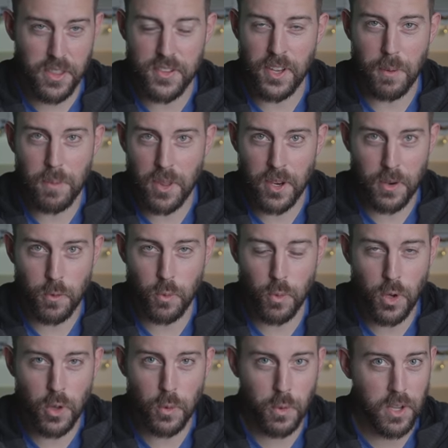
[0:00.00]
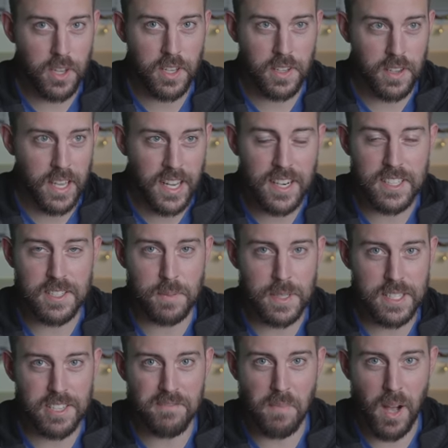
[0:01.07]
some of their really, really
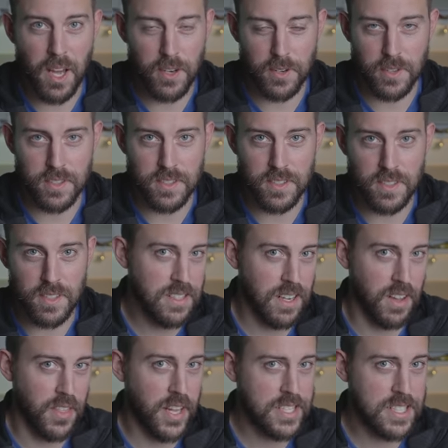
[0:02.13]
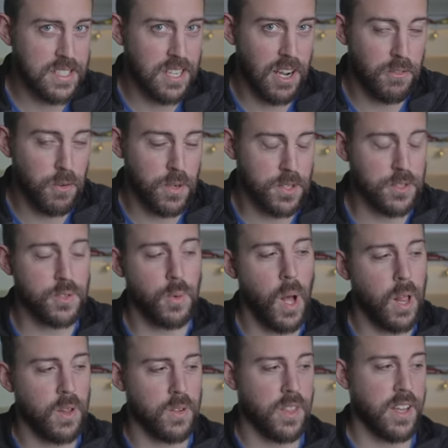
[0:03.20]
inexpensive models. Oh, that's a tough one to
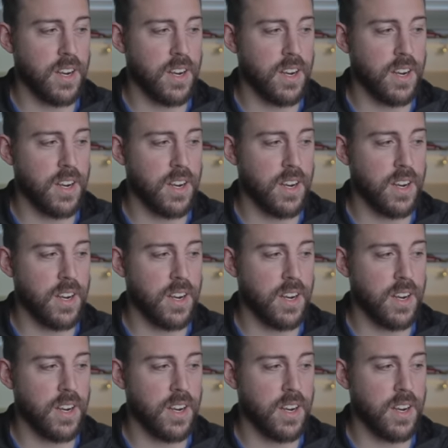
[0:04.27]
swallow